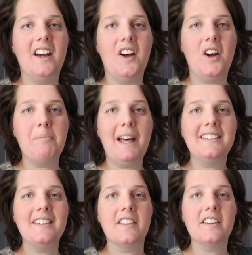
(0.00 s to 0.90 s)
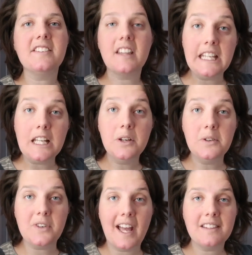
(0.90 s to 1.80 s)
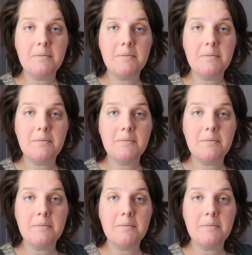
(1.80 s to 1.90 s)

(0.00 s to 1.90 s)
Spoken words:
pattern, the Sunny Lou dress